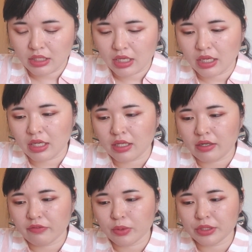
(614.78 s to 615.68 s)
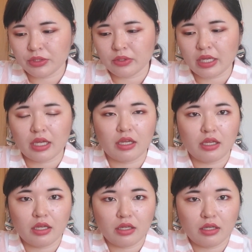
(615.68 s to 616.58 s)
And of course you get
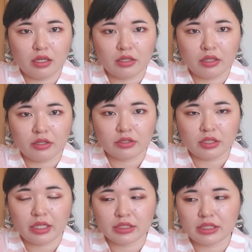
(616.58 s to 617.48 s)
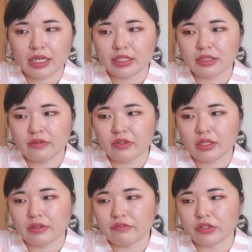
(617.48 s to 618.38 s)
another deluxe size of
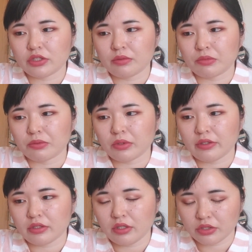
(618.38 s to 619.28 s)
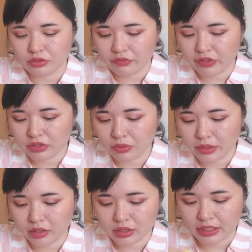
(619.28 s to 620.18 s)
the Virgin Marula Luxury Facial
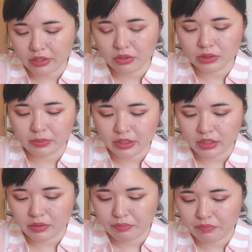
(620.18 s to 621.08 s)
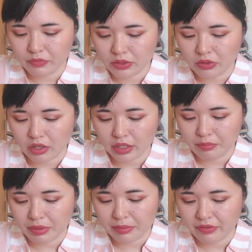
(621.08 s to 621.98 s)
Oil, because that goes with the Sukari
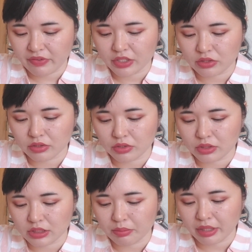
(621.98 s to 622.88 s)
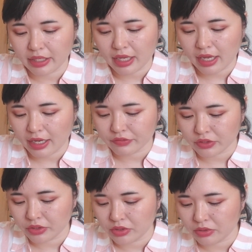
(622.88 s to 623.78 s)
Baby Facial. You just apply that after
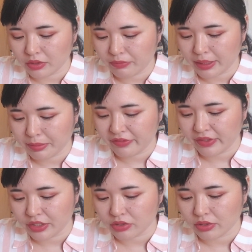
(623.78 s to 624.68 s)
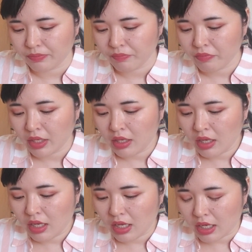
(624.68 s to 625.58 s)
you do the baby facial.
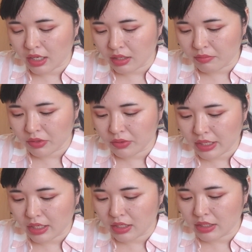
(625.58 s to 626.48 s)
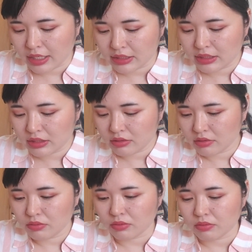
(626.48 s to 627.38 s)
You get a nice,
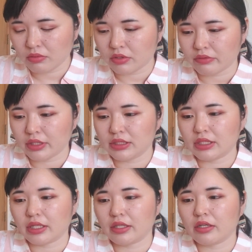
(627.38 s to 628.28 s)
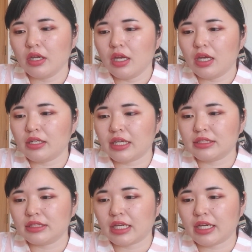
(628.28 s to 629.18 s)
they're really stuck in there, a nice
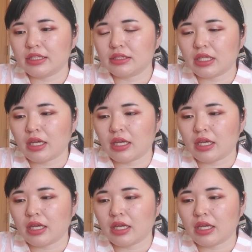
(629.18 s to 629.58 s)
size